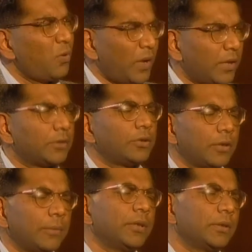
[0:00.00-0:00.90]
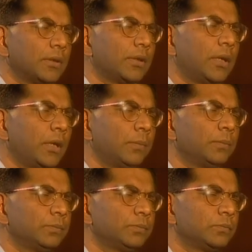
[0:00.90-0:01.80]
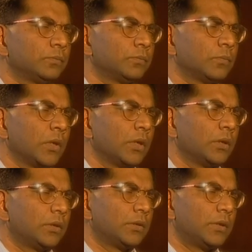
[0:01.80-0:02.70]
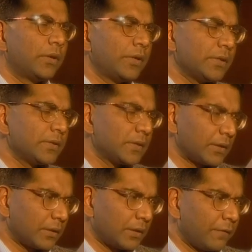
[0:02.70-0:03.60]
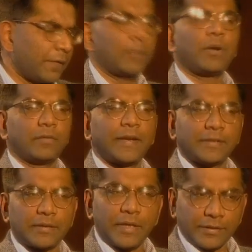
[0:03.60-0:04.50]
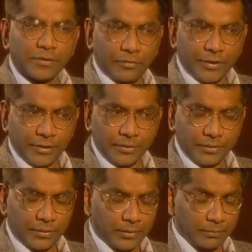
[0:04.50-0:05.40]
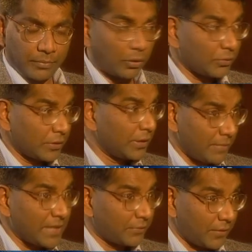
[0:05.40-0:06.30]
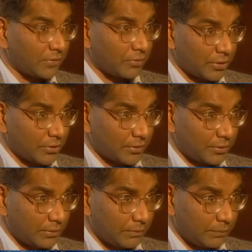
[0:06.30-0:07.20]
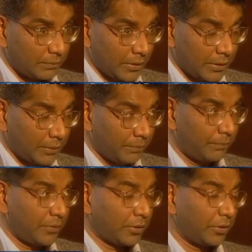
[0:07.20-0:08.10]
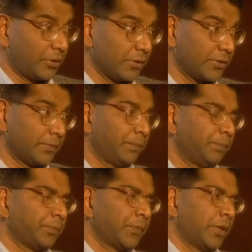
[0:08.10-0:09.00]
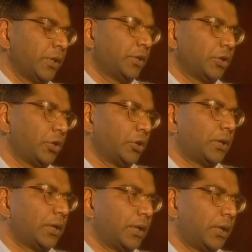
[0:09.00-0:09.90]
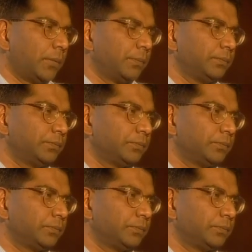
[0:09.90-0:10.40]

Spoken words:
Well, you know, I mean, there is a fair amount of exhilaration, but also immense frustration, because, you know,